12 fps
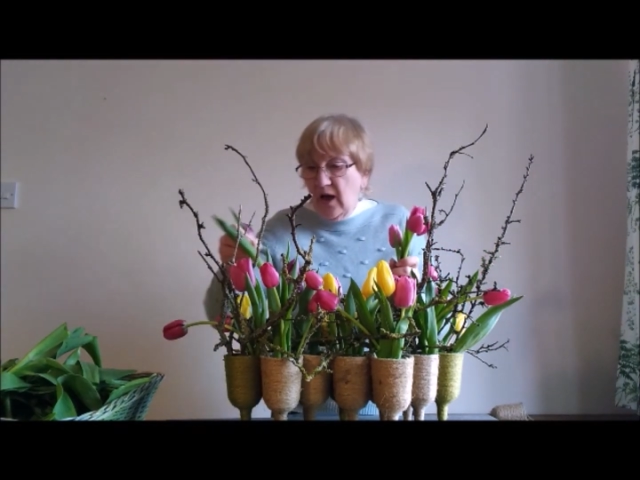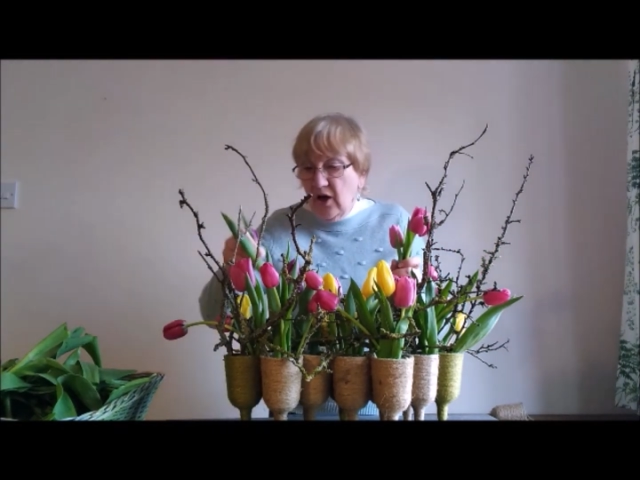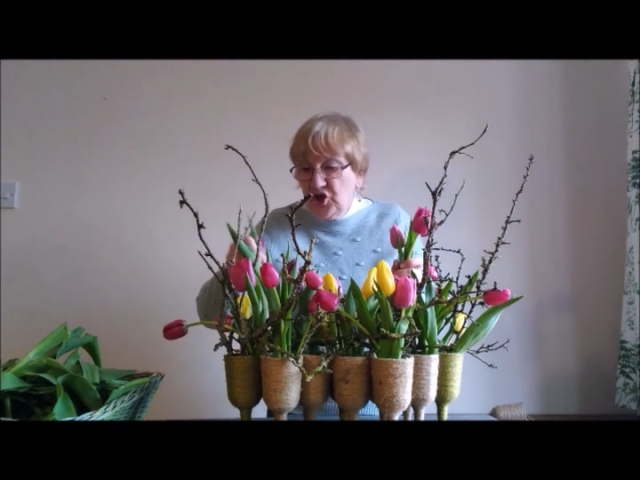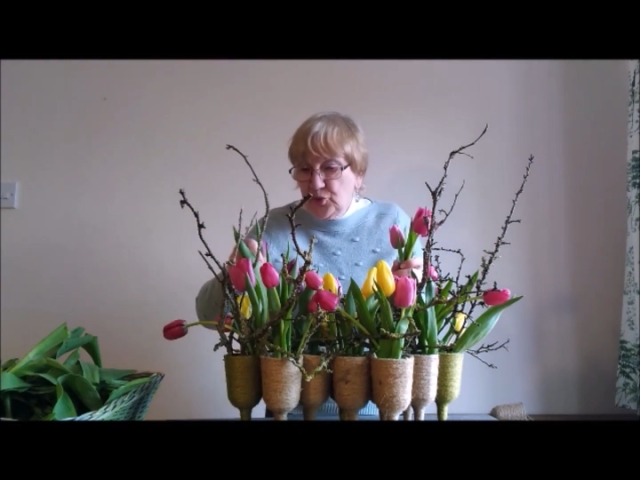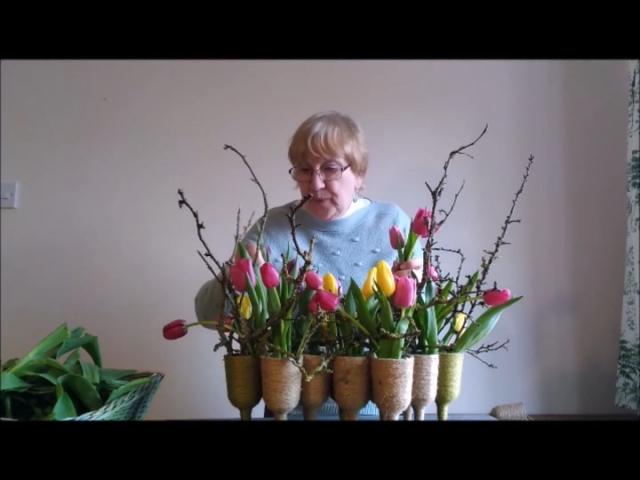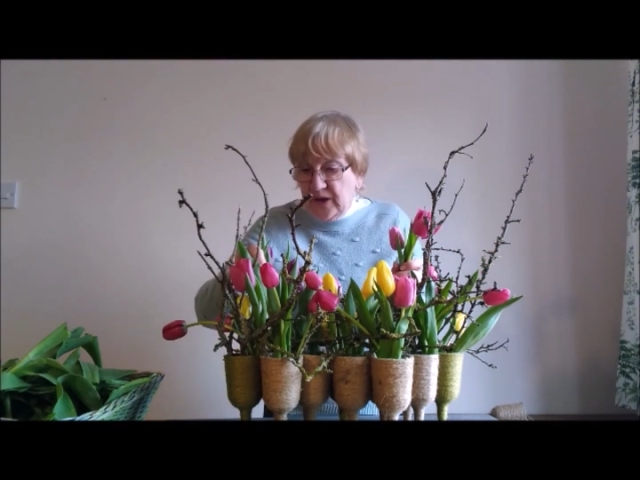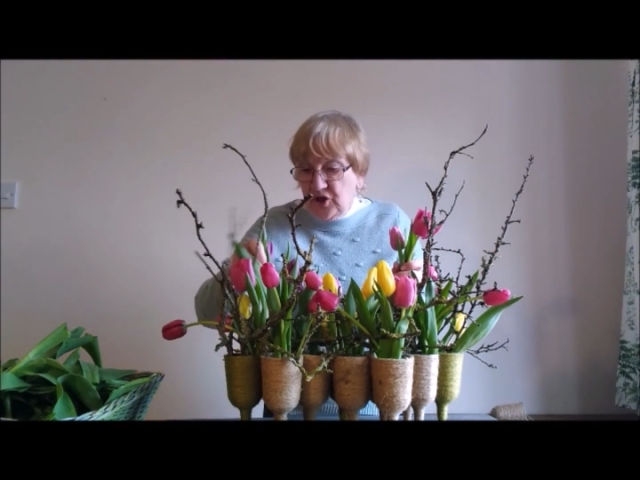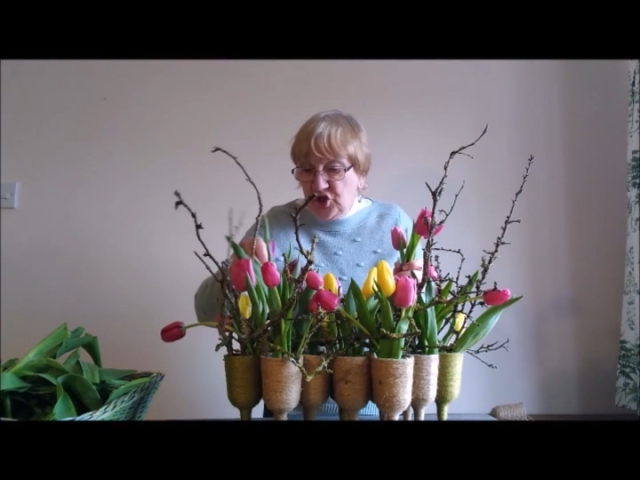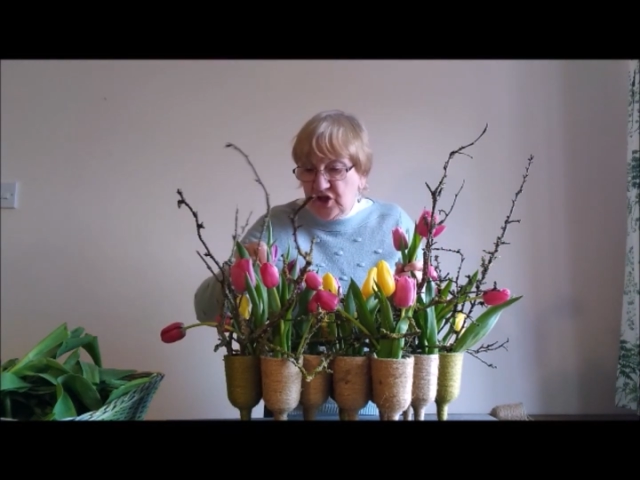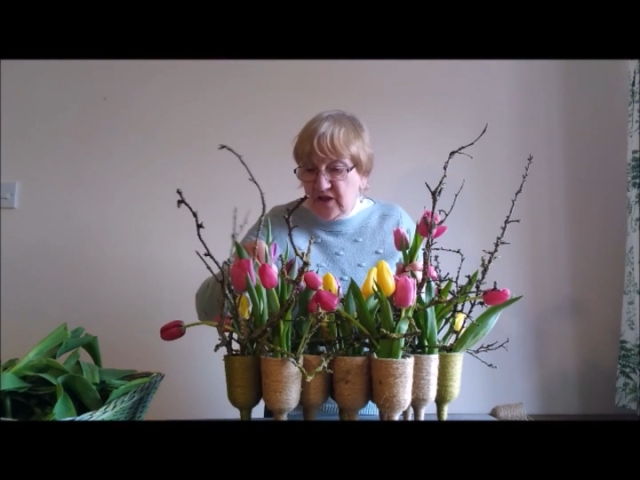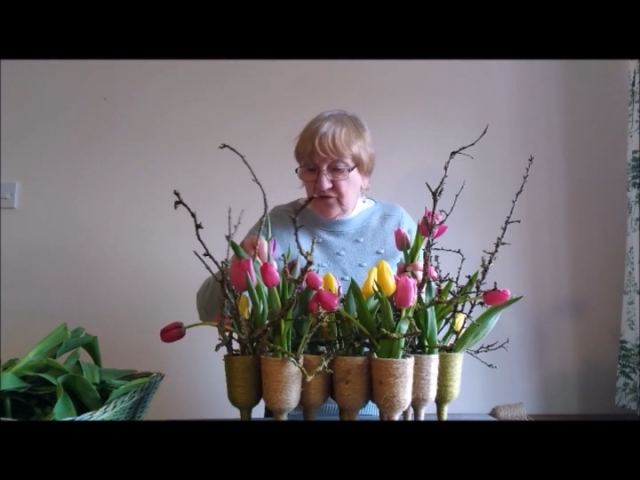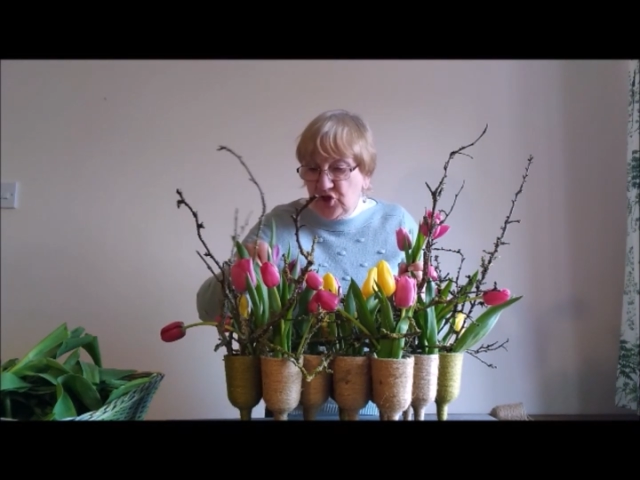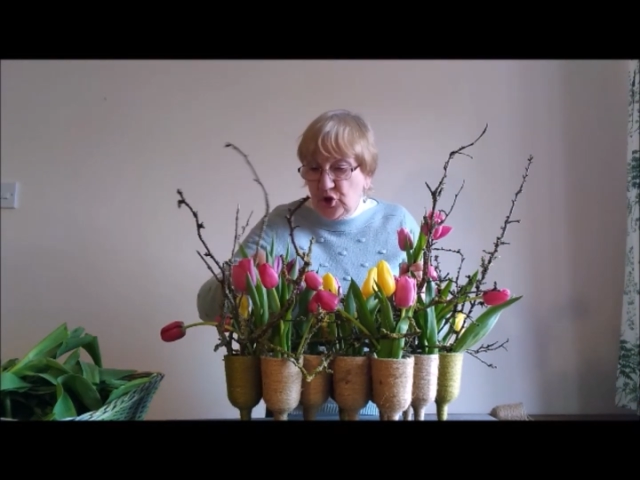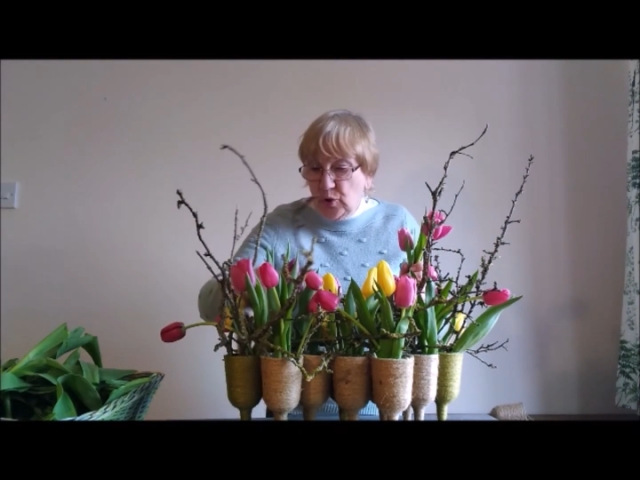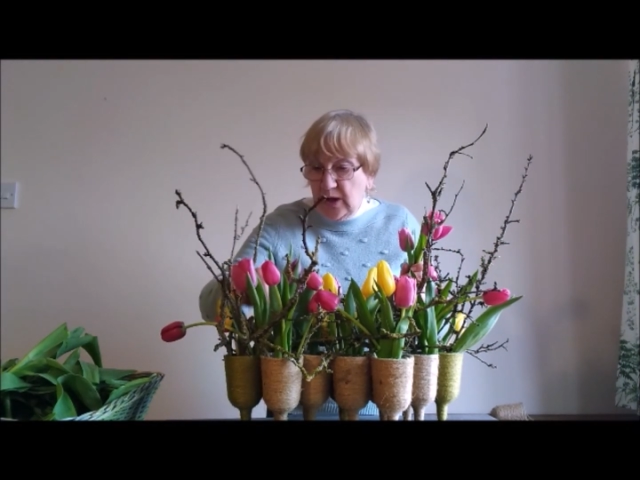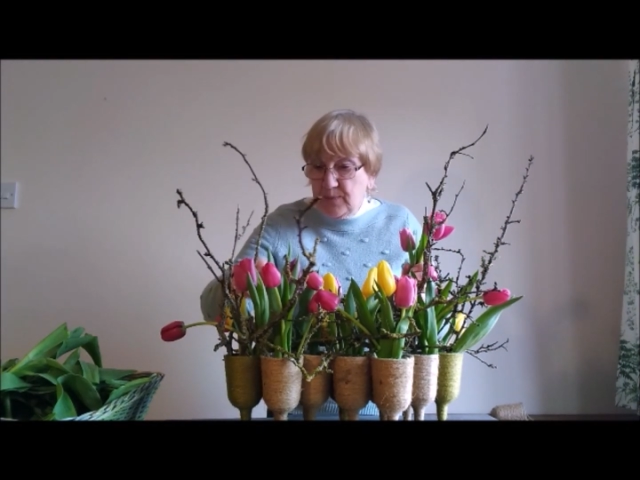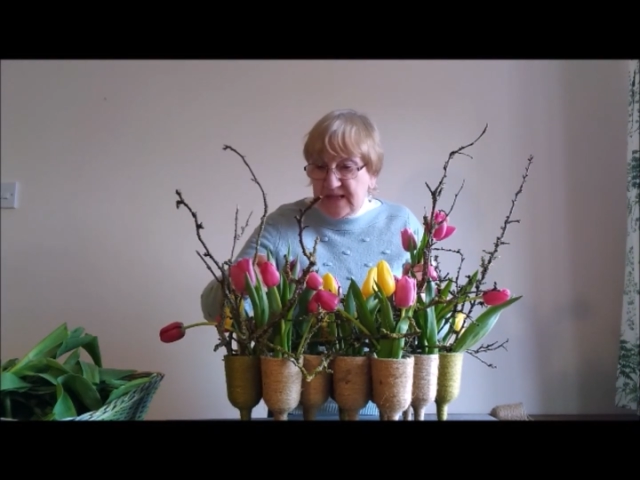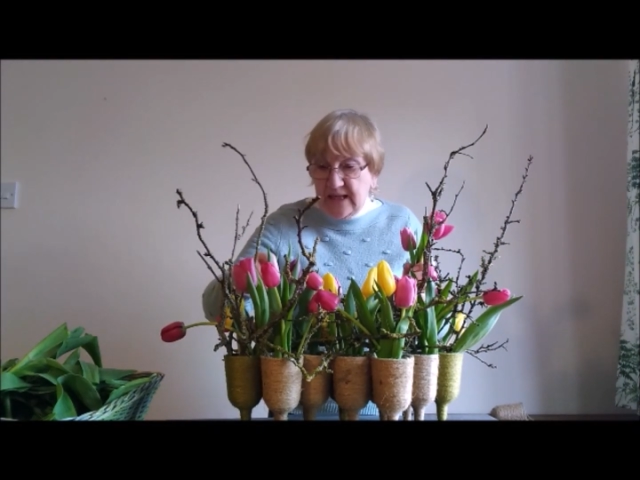large bunches of
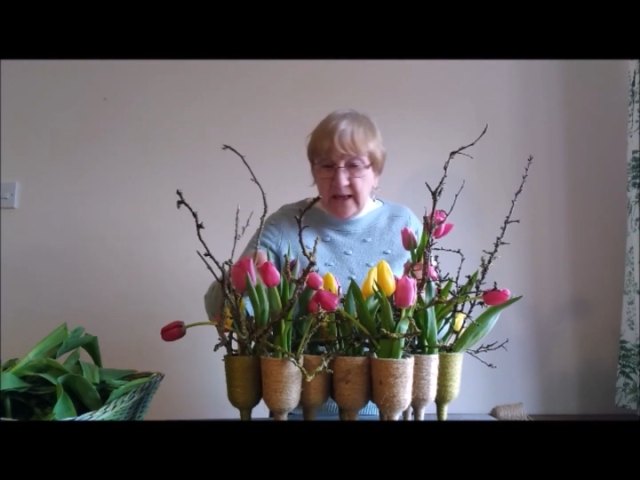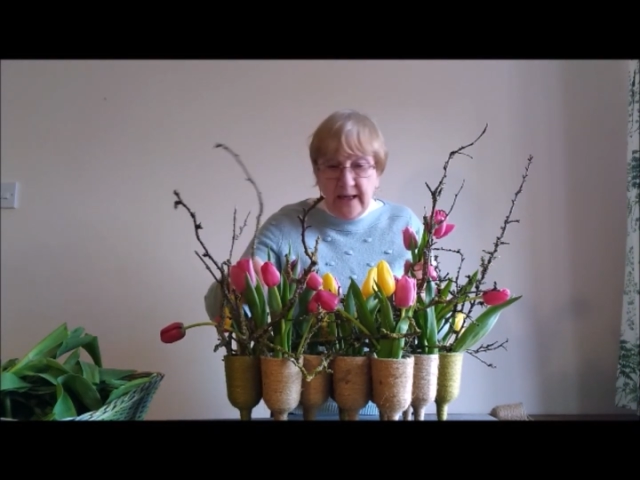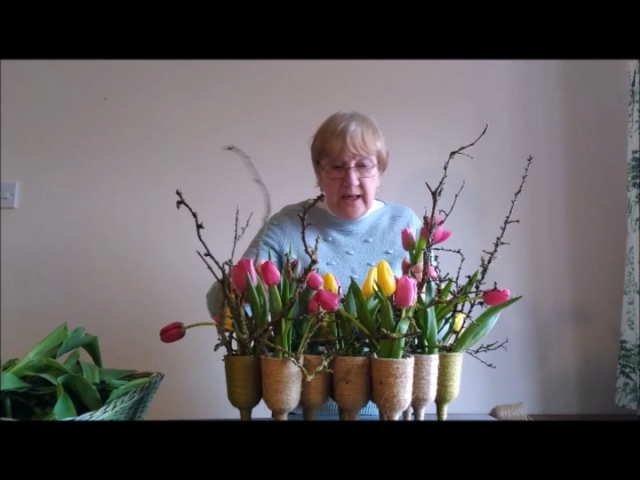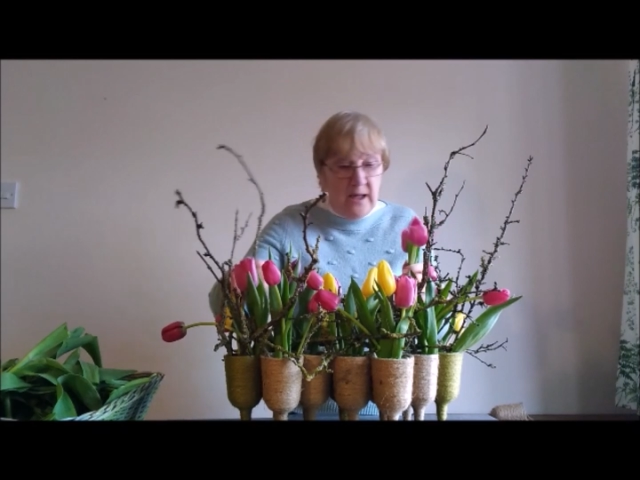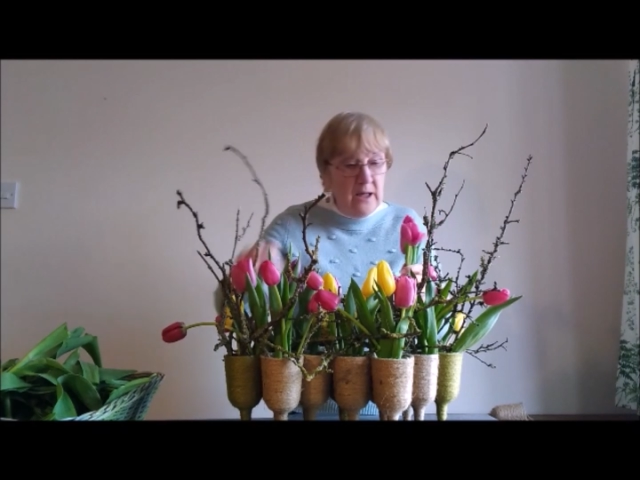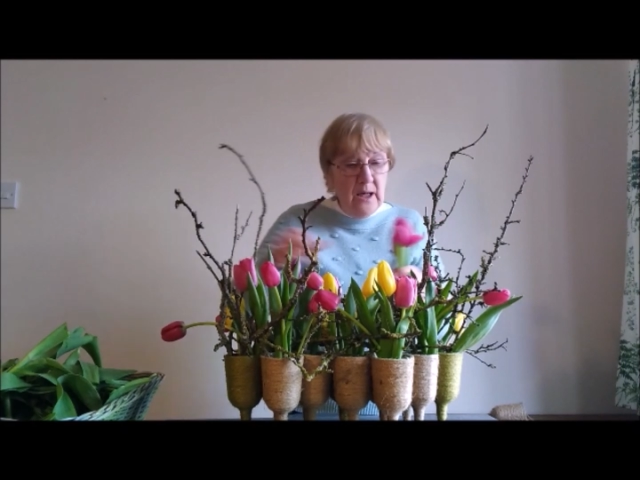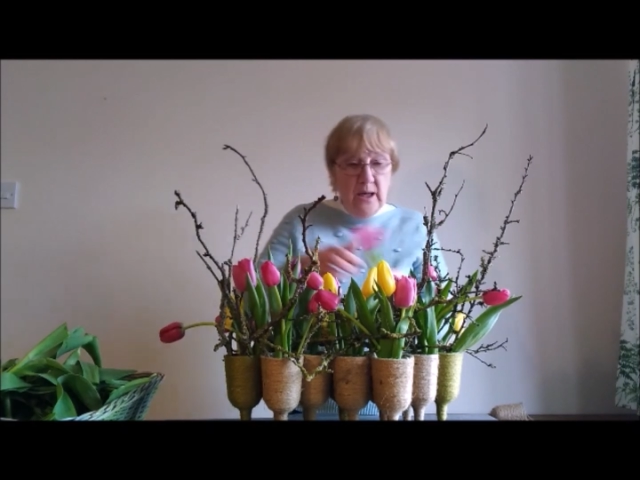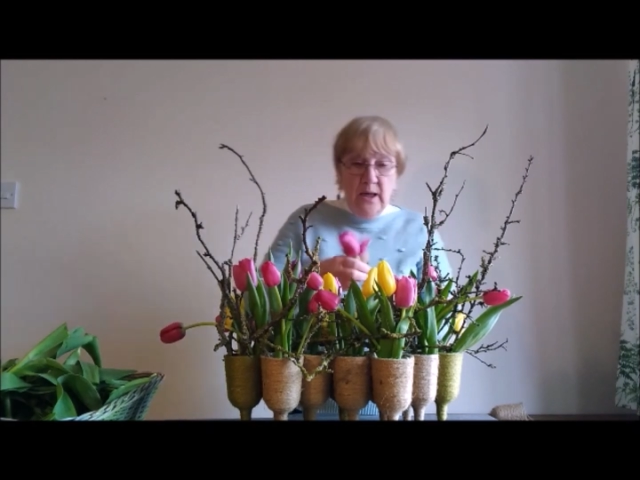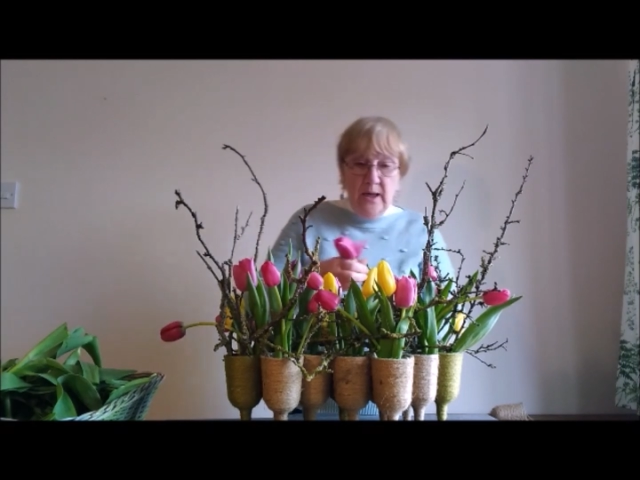tulips in here,